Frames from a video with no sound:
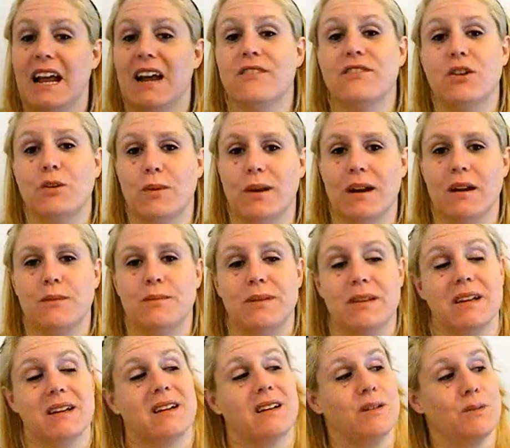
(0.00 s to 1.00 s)
everywhere, I'd be
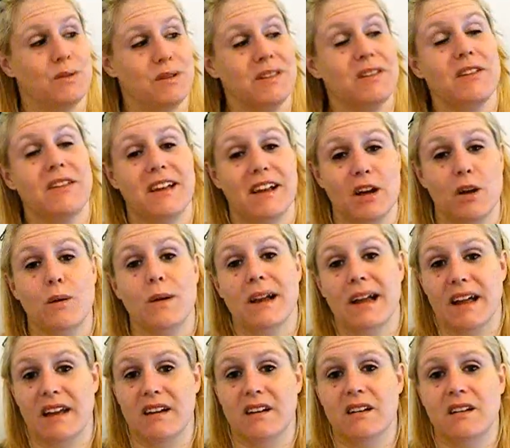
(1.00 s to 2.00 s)
like, oh, well, there they go
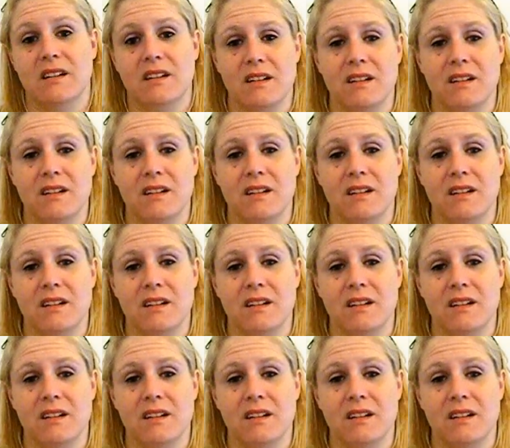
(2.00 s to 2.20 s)
again.